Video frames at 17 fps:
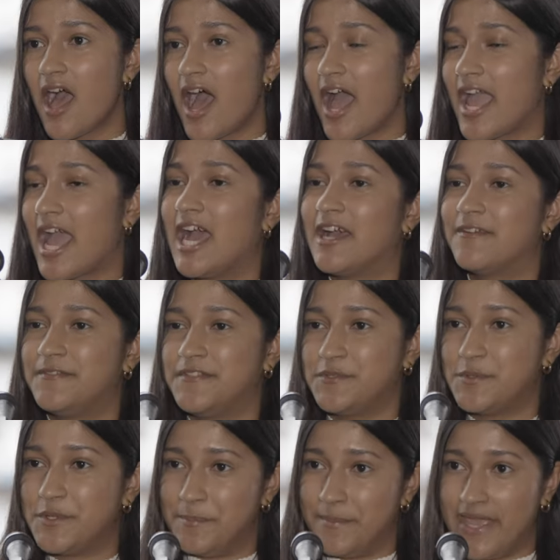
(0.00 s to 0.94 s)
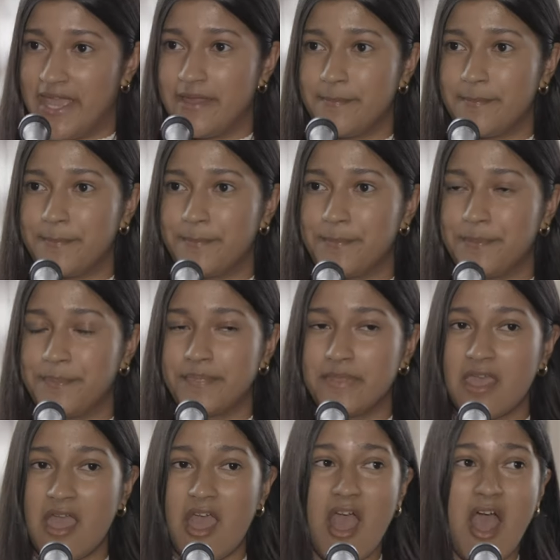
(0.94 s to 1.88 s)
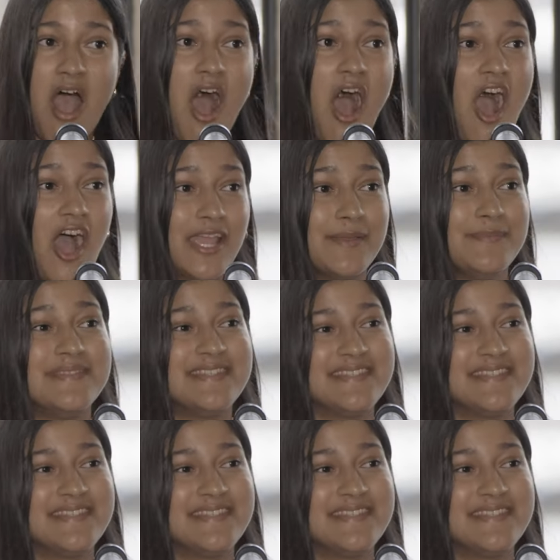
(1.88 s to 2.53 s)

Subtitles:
I have to admit, I'm